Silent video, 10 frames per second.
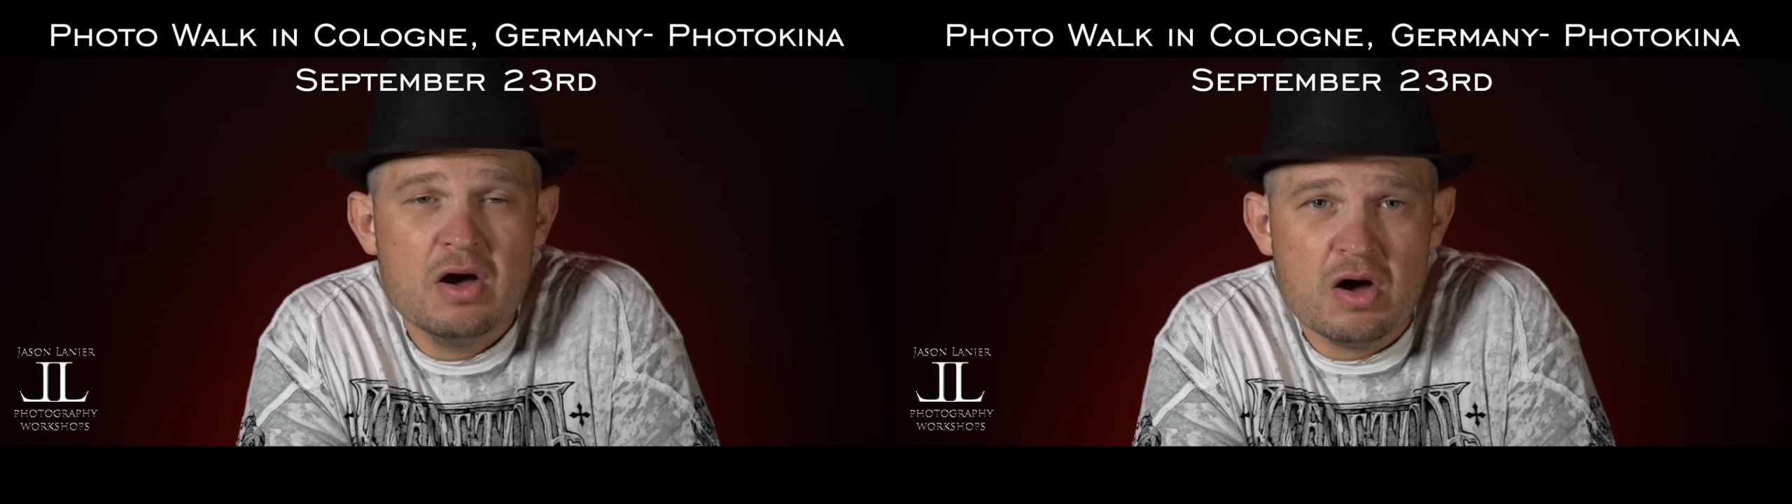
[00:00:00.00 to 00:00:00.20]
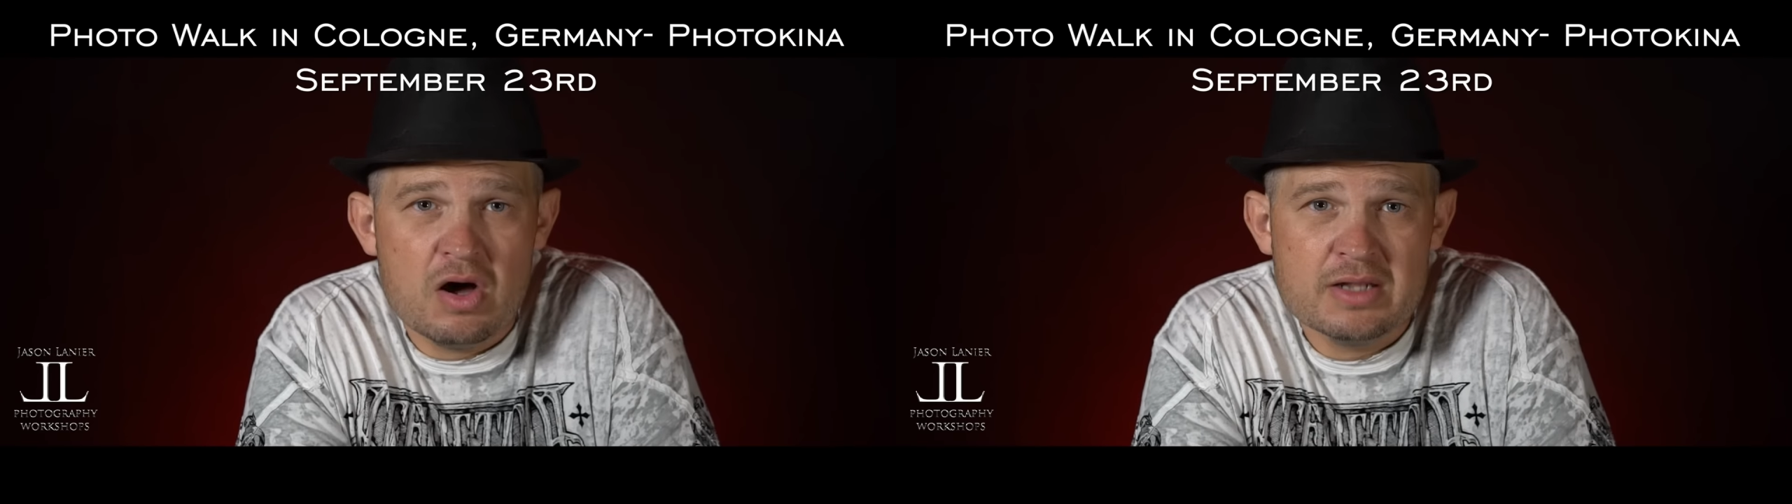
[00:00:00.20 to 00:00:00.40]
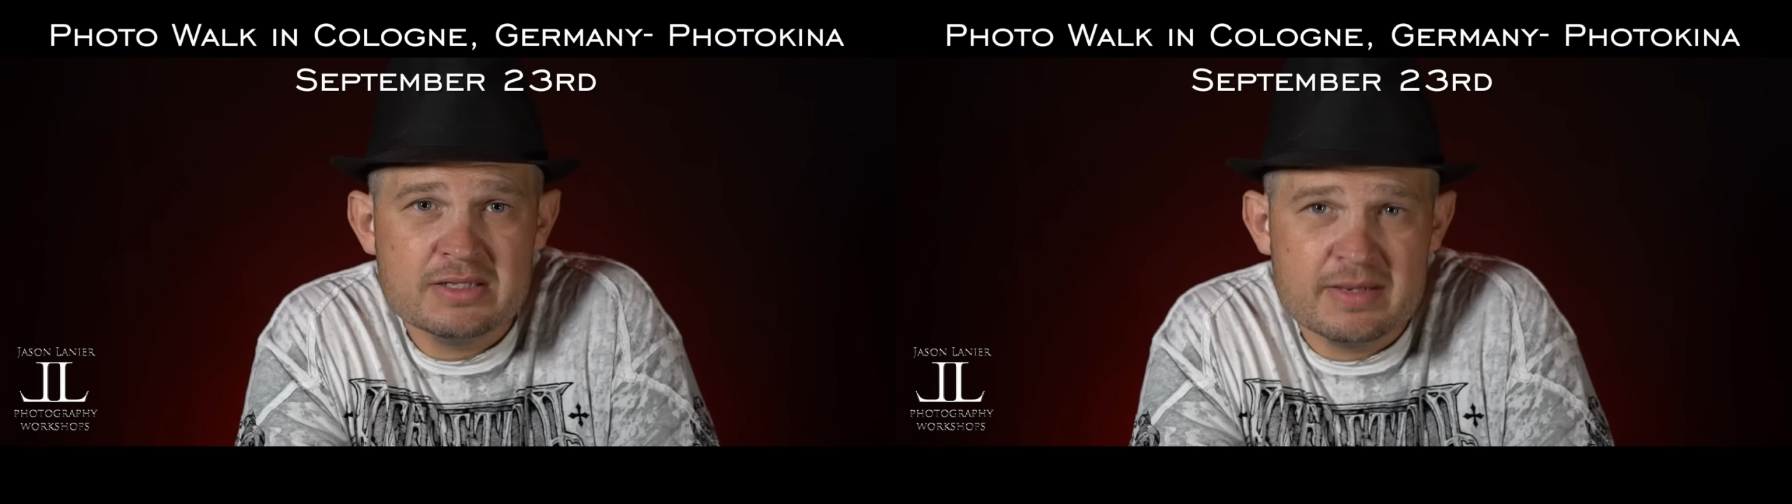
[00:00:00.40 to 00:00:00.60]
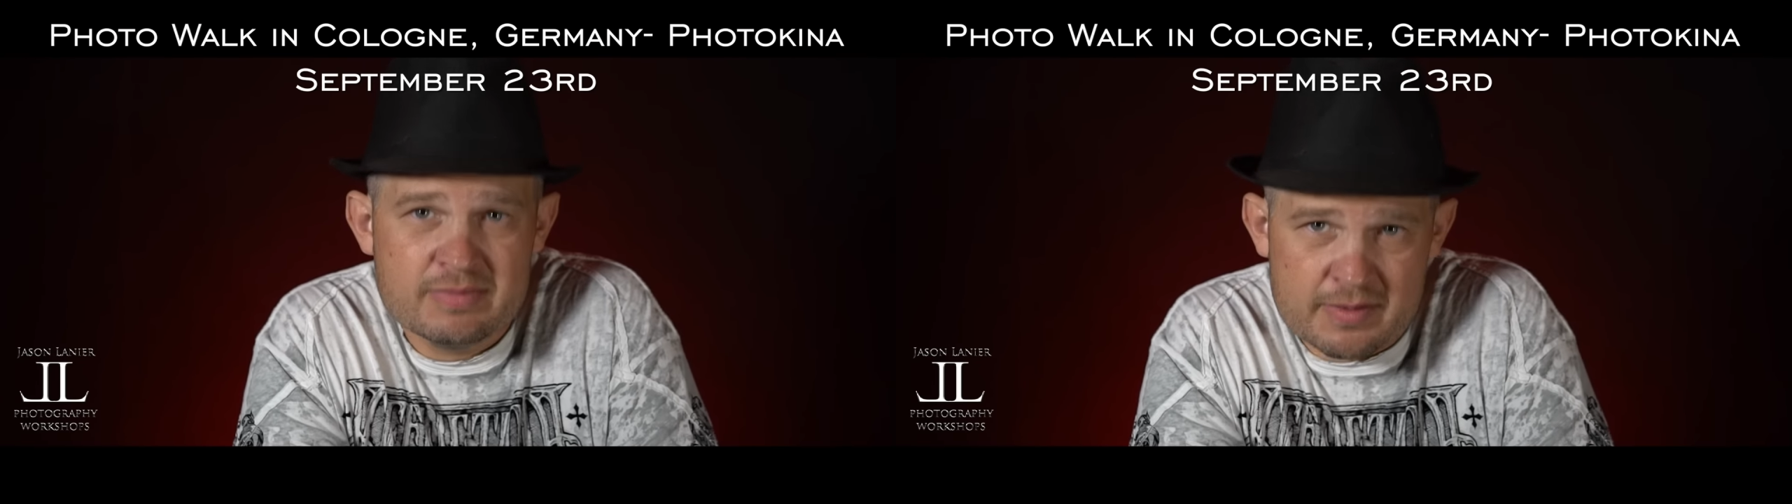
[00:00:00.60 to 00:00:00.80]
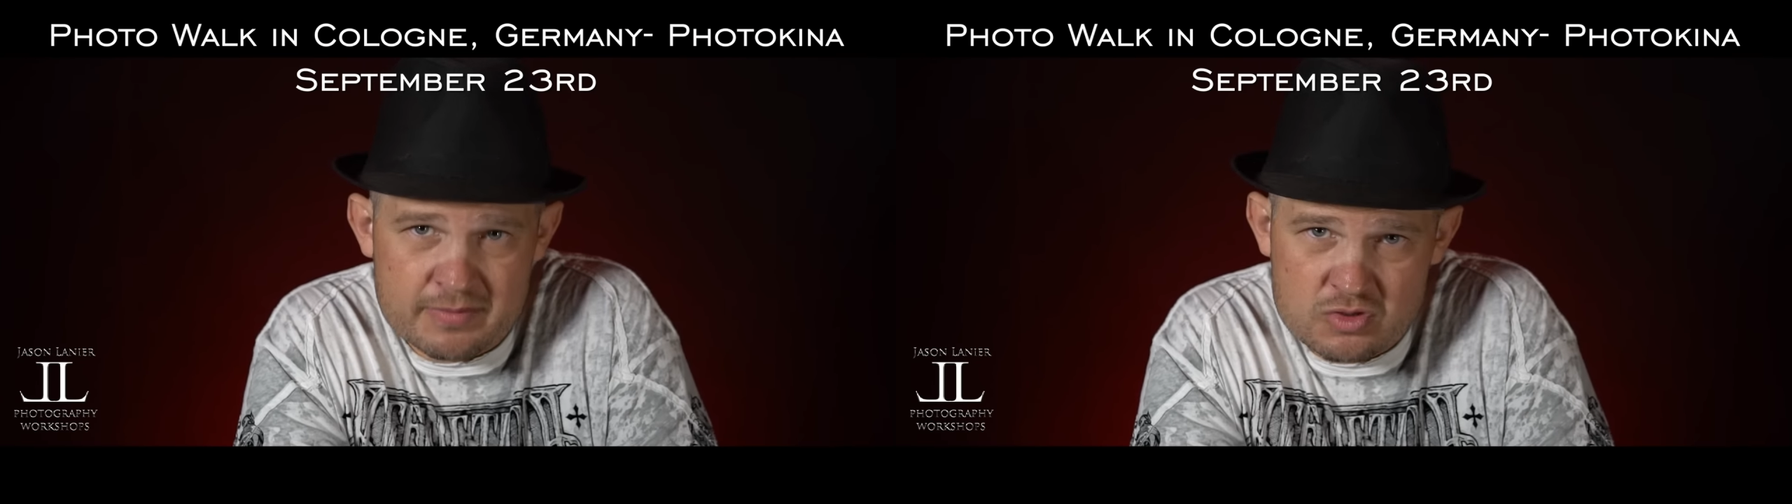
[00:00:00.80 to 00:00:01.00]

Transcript: on September